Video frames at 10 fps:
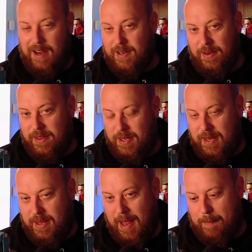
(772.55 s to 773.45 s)
don't think
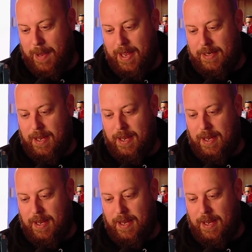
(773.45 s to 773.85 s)
they're that bad.